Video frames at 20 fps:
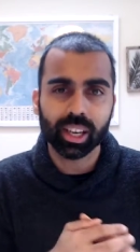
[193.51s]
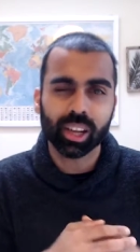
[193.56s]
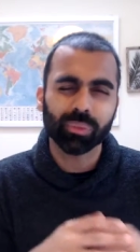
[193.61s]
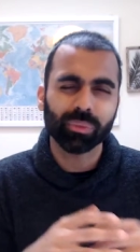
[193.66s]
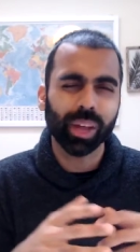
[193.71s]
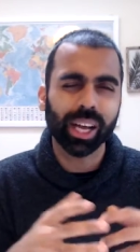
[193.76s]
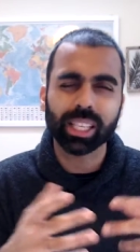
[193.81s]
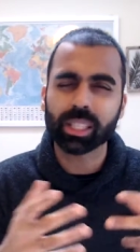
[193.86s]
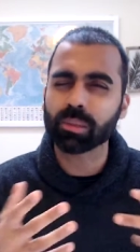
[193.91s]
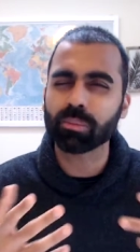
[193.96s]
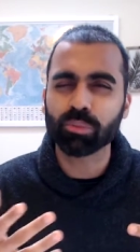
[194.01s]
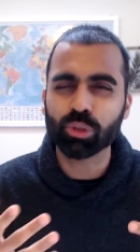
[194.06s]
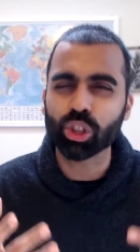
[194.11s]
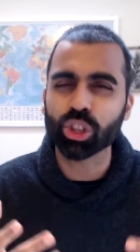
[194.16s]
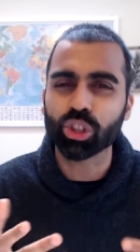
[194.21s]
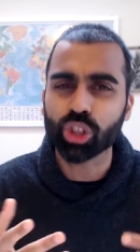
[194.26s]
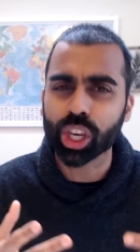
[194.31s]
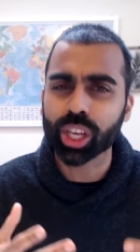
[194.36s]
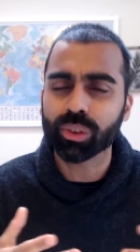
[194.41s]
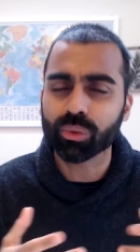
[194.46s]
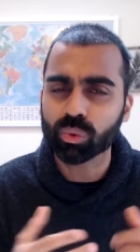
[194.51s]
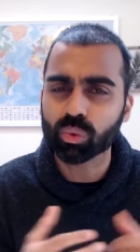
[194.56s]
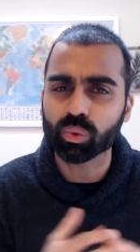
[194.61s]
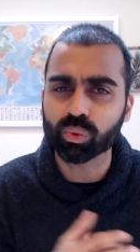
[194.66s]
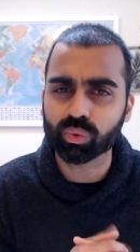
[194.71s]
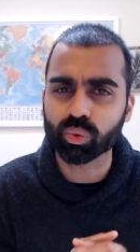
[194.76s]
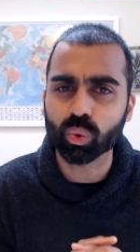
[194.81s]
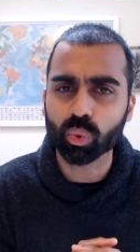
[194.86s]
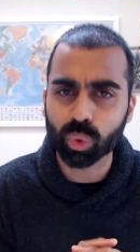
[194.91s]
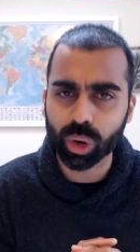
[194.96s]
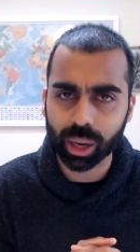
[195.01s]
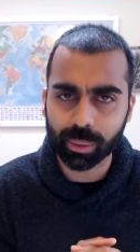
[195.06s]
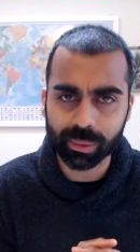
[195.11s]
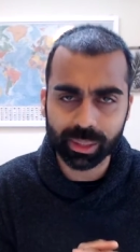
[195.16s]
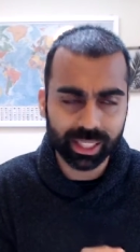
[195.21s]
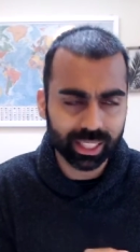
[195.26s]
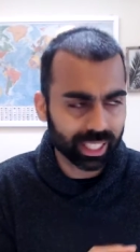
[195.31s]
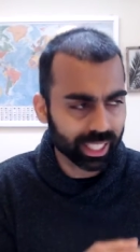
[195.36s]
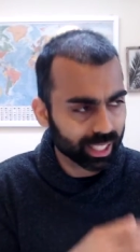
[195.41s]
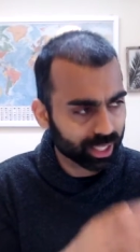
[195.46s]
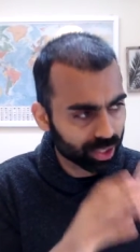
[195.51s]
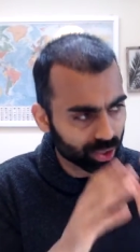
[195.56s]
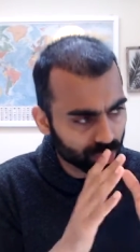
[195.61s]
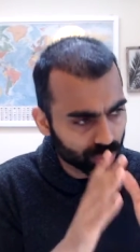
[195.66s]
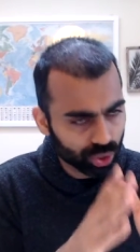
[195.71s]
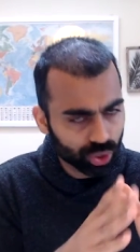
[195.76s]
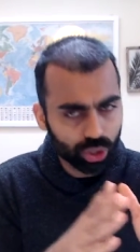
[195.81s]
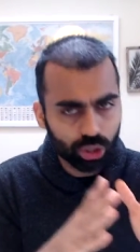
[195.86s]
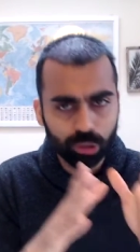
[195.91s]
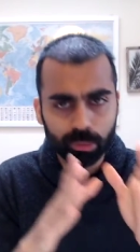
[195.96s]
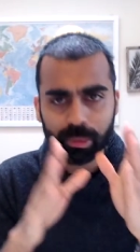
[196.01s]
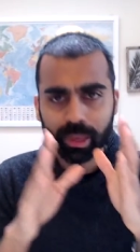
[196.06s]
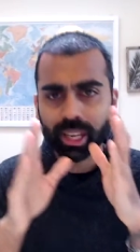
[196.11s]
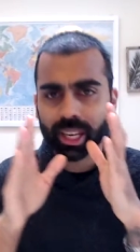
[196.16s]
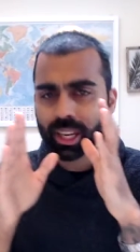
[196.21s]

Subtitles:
That's the general rule, I would say. So tube,